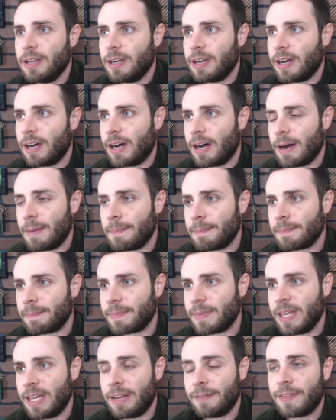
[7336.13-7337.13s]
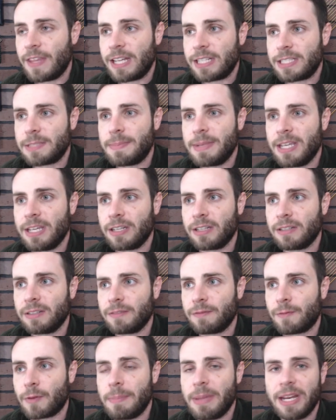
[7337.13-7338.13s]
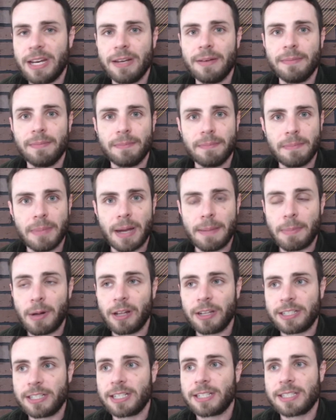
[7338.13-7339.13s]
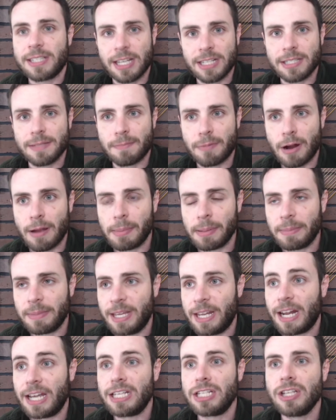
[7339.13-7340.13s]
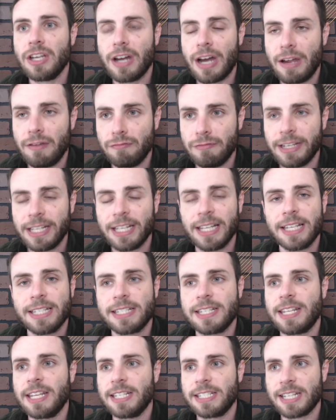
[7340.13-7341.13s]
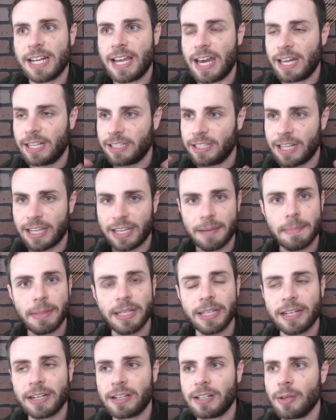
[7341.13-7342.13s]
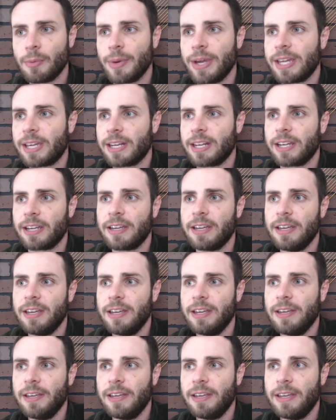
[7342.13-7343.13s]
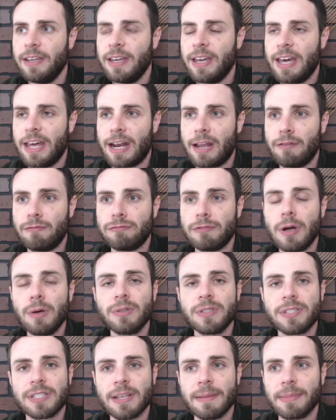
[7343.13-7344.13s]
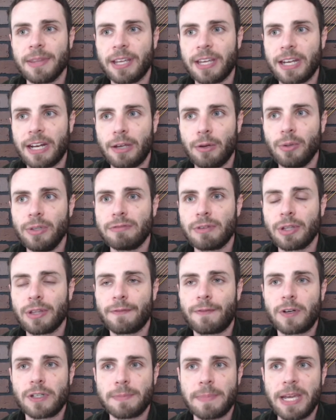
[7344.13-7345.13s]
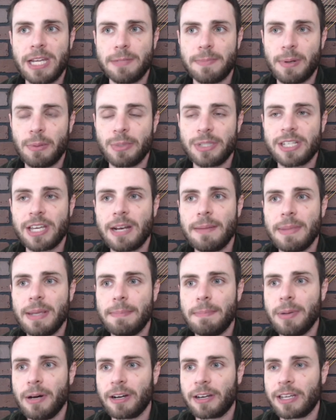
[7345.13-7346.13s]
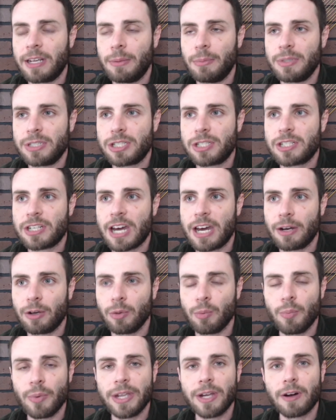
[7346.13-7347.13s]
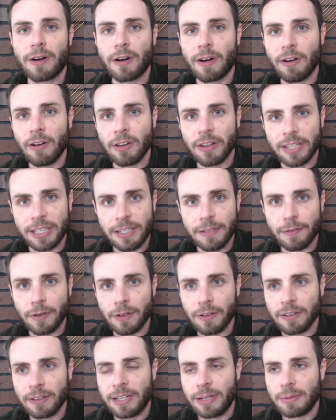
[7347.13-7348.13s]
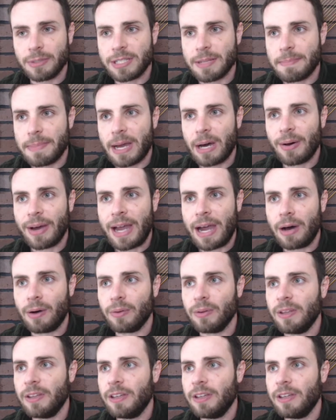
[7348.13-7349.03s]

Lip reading: And if that's being forbidden by politics, that's a problem. And I realized this, and I had like a political awakening. And I wrote something, and I only wrote the first page, but it was going to be a book, and it was titled "We Are All Evil." And it was about how